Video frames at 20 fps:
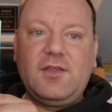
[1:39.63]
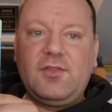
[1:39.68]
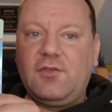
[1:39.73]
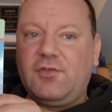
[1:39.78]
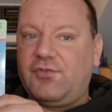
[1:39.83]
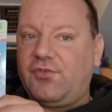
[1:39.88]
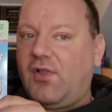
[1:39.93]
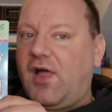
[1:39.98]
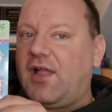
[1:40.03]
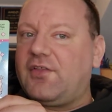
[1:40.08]

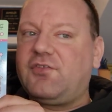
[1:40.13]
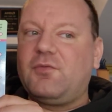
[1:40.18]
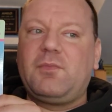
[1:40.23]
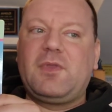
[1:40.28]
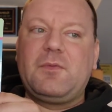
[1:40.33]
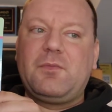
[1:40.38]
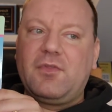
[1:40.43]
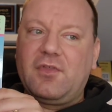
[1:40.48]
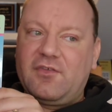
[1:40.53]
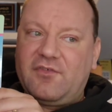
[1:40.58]
There's lots of
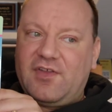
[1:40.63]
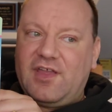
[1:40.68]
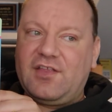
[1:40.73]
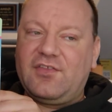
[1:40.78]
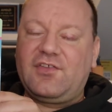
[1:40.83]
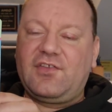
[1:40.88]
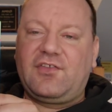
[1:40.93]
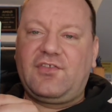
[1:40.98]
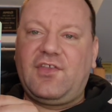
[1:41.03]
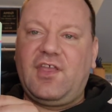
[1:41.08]
people that have
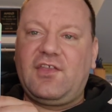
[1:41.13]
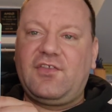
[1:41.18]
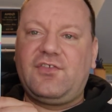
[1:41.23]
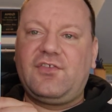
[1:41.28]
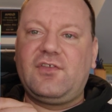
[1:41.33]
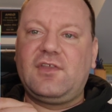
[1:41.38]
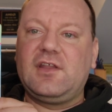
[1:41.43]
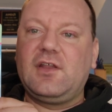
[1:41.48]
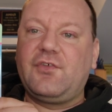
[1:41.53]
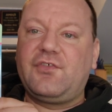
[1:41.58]
had
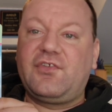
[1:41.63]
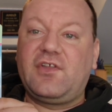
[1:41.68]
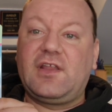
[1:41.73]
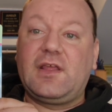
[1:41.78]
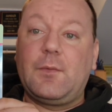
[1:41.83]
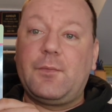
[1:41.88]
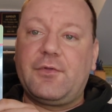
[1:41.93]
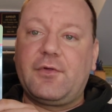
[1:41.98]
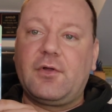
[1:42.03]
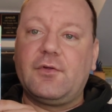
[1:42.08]
success,
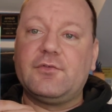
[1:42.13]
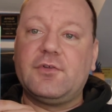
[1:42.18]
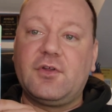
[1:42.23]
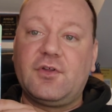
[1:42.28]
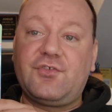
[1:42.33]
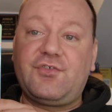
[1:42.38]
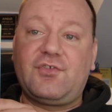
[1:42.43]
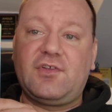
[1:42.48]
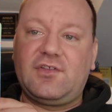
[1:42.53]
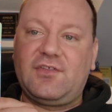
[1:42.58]
setting up their own
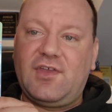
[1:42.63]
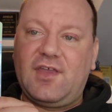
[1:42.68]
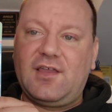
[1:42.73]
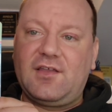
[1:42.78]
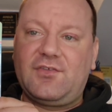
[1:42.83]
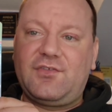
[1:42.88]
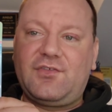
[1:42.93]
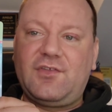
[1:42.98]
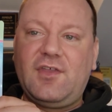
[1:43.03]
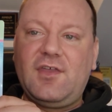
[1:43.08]
nursery
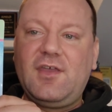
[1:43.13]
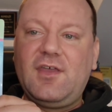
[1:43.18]
tanks.